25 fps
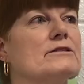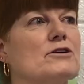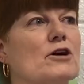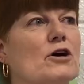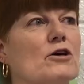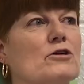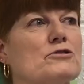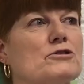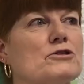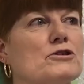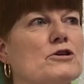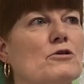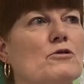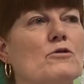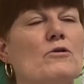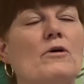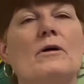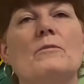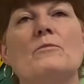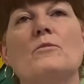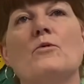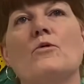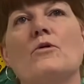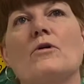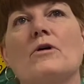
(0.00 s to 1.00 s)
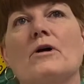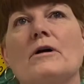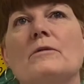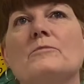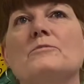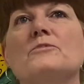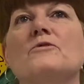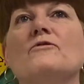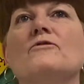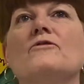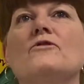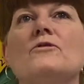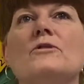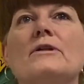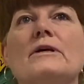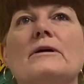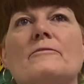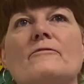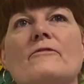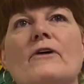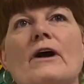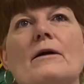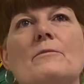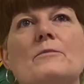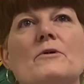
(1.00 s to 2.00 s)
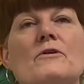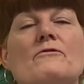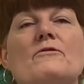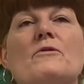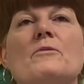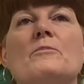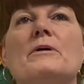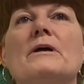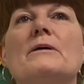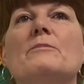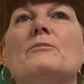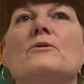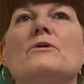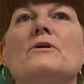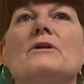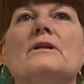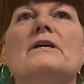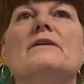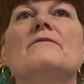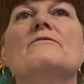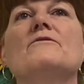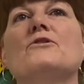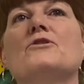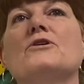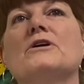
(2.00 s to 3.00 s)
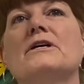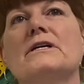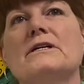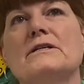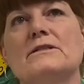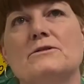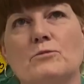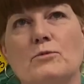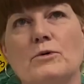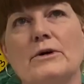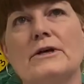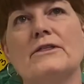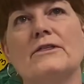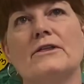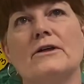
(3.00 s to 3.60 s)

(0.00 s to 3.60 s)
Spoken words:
also a more comfortable environment for people to leave their kids with